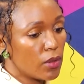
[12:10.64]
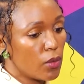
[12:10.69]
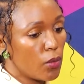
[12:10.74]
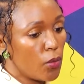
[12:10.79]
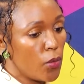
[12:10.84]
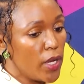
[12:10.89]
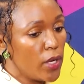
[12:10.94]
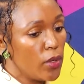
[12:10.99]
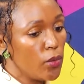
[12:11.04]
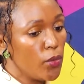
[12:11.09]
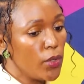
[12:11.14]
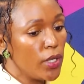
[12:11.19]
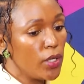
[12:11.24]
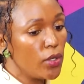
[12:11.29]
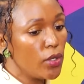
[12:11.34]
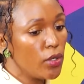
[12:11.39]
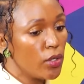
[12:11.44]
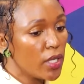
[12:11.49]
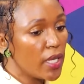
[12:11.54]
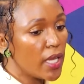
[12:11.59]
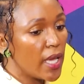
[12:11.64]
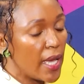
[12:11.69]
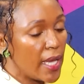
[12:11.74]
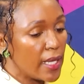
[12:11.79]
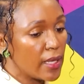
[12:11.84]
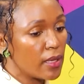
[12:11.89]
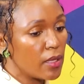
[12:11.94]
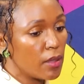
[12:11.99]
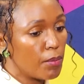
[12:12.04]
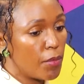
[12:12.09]
when we look
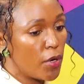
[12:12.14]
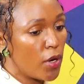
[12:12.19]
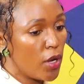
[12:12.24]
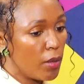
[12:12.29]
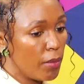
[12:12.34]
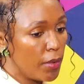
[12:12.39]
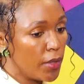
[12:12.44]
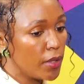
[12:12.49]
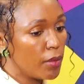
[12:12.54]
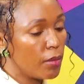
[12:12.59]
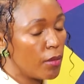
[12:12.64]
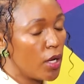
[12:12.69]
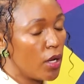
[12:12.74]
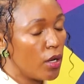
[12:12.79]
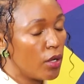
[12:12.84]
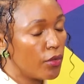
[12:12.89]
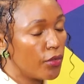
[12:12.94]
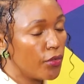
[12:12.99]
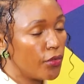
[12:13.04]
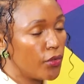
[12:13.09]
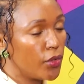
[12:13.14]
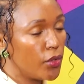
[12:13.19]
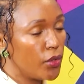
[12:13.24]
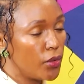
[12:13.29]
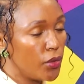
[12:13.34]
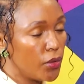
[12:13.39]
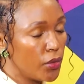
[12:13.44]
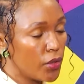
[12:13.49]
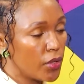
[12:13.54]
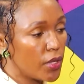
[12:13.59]
at the problem of
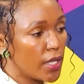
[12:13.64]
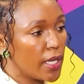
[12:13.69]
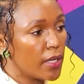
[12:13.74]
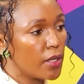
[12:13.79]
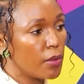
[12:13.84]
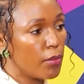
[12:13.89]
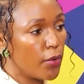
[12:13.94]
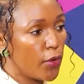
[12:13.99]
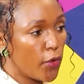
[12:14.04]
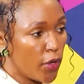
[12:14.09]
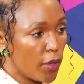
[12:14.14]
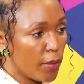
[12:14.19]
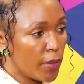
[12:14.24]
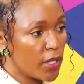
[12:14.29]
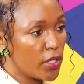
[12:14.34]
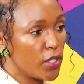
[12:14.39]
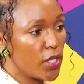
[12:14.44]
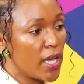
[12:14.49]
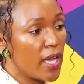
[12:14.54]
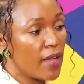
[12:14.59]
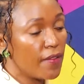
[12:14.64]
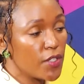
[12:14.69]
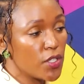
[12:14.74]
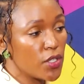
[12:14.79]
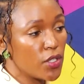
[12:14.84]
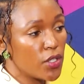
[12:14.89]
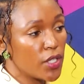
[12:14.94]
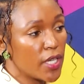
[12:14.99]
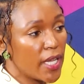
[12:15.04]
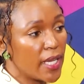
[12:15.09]
youth unemployment, you have
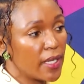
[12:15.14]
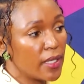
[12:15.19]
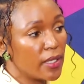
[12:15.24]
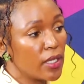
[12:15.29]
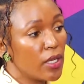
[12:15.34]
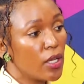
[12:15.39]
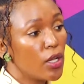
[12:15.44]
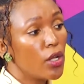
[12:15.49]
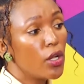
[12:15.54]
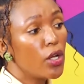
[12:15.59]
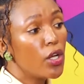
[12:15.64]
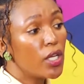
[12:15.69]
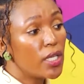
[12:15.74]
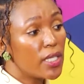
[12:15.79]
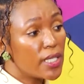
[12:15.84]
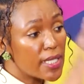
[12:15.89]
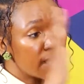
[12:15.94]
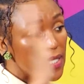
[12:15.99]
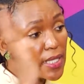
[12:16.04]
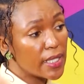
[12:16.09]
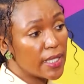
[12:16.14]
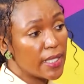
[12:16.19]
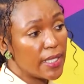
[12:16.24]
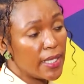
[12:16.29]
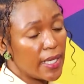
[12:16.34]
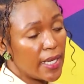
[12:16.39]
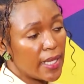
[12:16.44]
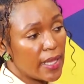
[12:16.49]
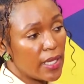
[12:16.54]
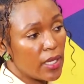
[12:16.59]
to look at it
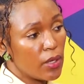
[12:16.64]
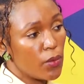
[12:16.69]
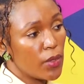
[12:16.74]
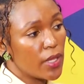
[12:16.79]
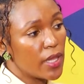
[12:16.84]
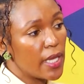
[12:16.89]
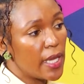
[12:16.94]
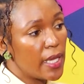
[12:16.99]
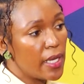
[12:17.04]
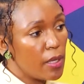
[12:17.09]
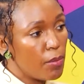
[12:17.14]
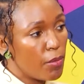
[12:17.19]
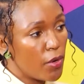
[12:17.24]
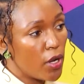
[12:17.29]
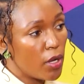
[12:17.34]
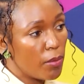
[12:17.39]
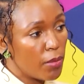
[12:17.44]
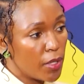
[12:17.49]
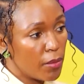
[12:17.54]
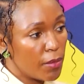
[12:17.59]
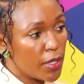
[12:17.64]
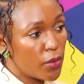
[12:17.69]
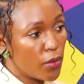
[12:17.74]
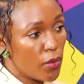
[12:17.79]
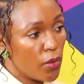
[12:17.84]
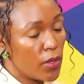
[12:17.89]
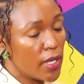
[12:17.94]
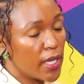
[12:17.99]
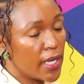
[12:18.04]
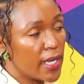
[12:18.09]
holistically, I think, with any problem at
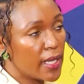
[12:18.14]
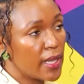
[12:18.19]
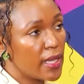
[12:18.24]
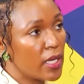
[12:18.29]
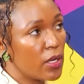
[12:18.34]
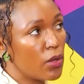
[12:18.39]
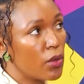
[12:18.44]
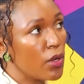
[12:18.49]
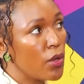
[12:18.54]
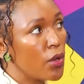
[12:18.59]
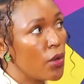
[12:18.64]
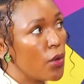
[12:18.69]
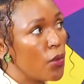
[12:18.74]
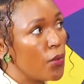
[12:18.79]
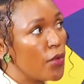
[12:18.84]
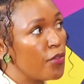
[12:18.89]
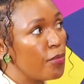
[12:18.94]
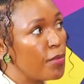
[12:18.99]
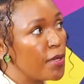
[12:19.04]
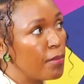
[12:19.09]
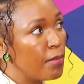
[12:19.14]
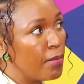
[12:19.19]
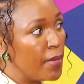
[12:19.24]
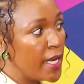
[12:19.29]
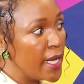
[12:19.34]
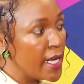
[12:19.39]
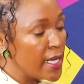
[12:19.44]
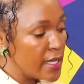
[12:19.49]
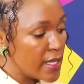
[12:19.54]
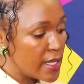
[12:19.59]
all. And I think we've been
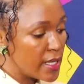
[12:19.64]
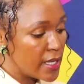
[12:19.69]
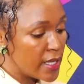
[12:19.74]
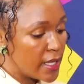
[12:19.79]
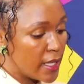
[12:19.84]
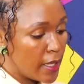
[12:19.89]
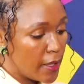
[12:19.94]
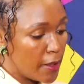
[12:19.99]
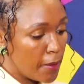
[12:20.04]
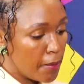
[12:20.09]
blessed.